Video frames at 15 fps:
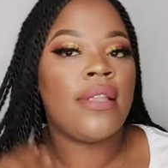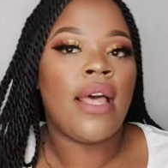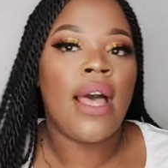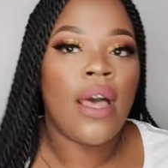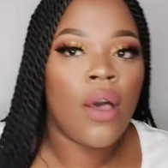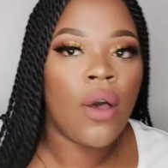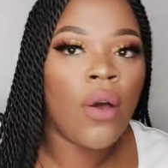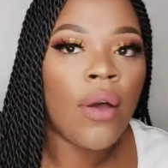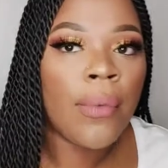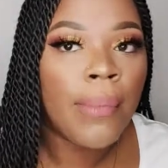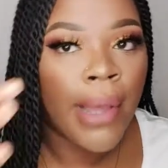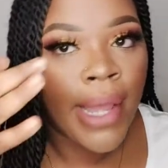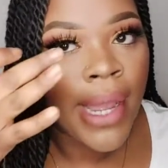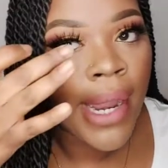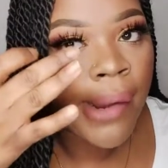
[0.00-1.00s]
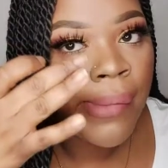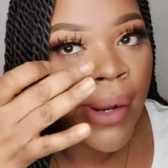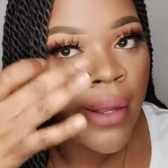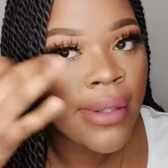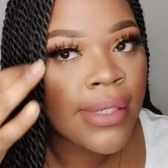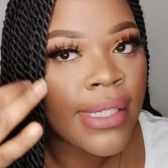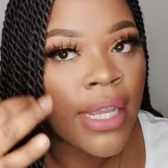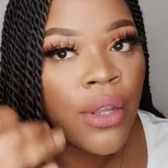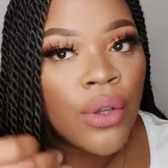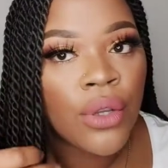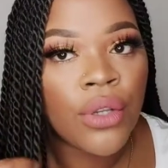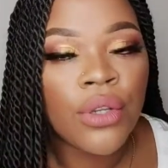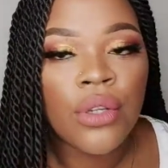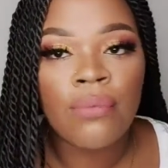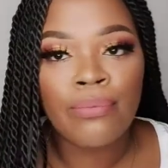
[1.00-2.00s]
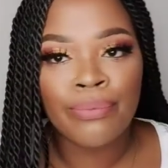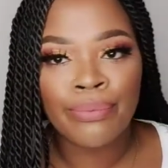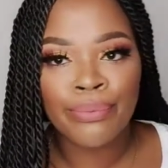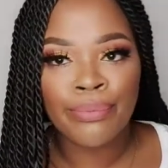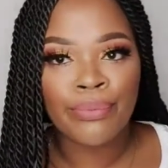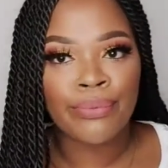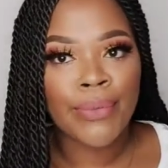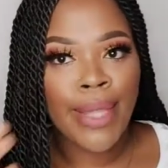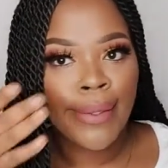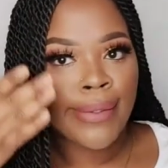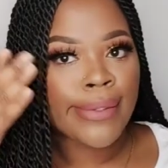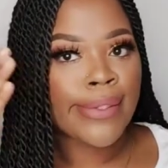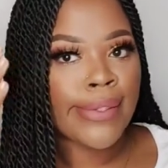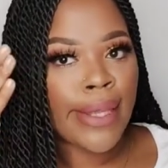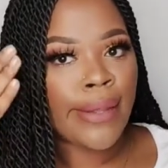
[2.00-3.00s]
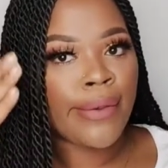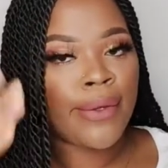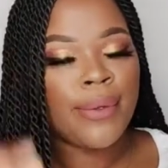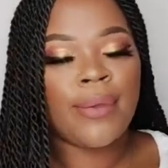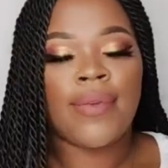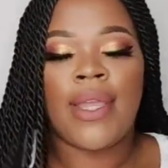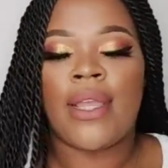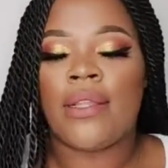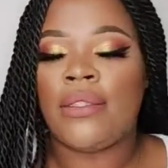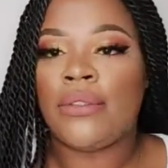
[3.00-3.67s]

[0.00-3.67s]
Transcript: how my eyebrows set good with it.